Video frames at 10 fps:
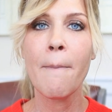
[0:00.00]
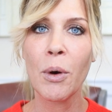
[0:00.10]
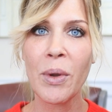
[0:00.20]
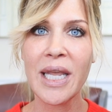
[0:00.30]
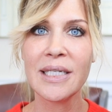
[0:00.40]

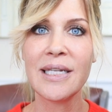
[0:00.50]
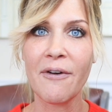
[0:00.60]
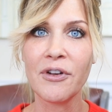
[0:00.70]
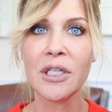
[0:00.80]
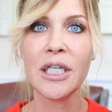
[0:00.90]
but we can
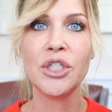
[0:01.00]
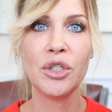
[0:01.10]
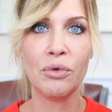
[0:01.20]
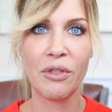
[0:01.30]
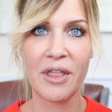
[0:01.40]
definitely
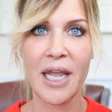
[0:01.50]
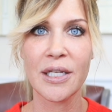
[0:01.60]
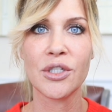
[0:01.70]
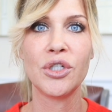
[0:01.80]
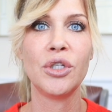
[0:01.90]
do
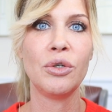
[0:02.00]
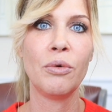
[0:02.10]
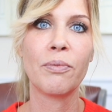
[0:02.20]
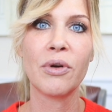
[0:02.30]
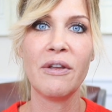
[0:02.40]
things
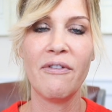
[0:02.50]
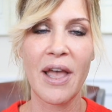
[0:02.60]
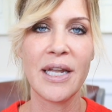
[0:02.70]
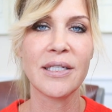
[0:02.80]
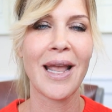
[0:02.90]
to
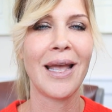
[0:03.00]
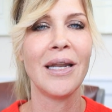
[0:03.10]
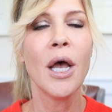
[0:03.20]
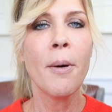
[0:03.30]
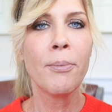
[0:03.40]
prevent
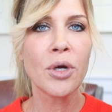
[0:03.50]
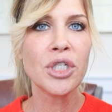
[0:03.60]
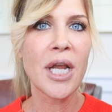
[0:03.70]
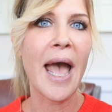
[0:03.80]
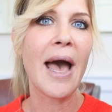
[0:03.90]
and
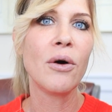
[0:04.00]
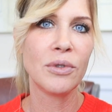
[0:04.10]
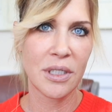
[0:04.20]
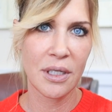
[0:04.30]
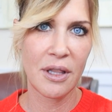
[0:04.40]
push
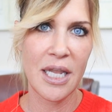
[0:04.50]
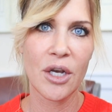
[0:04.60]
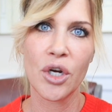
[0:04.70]
out the